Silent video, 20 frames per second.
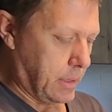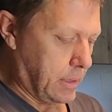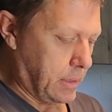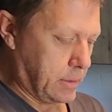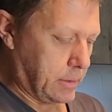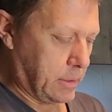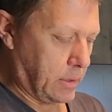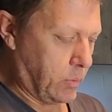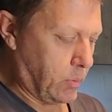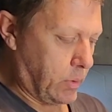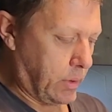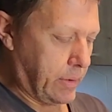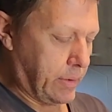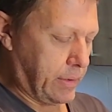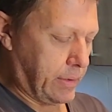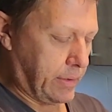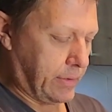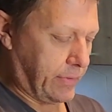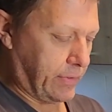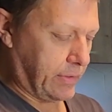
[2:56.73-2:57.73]
Don't worry
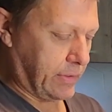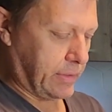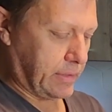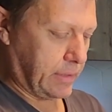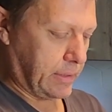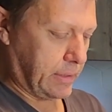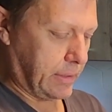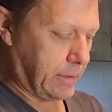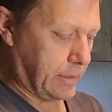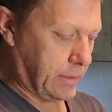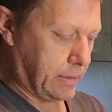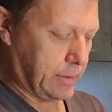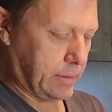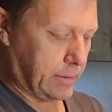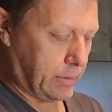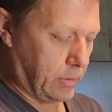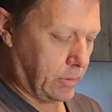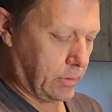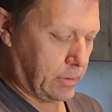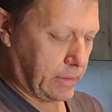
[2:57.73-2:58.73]
if it
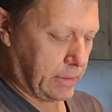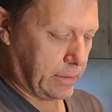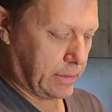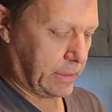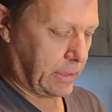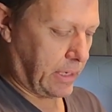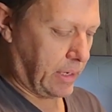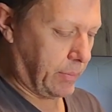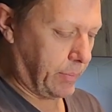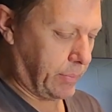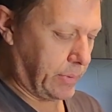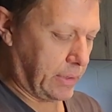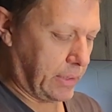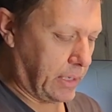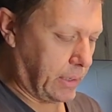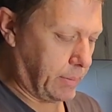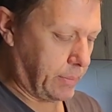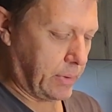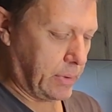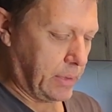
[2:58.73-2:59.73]
looks like it's clumping
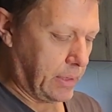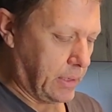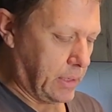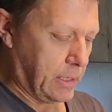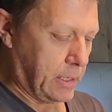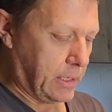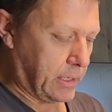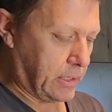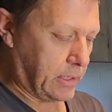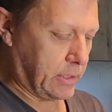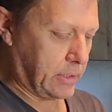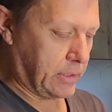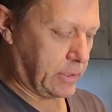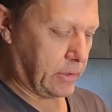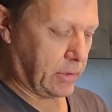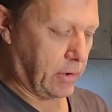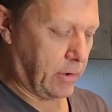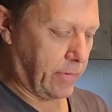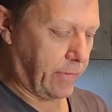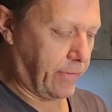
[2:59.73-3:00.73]
up, because it's
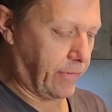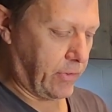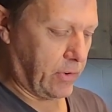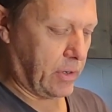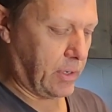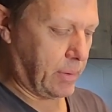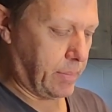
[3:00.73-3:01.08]
not fully